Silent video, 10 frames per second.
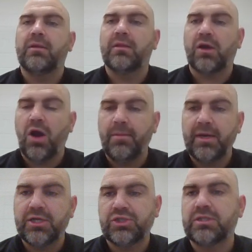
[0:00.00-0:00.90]
The
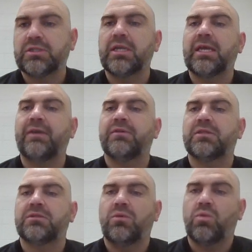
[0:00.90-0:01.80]
combination is going to give
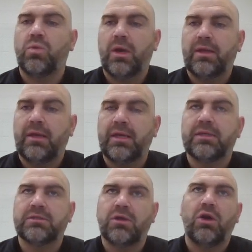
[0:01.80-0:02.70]
us what
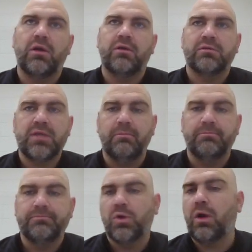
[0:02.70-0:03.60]
is our sum
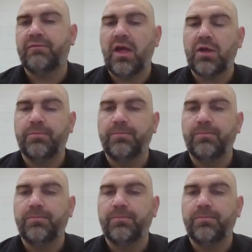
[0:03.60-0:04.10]
or our value.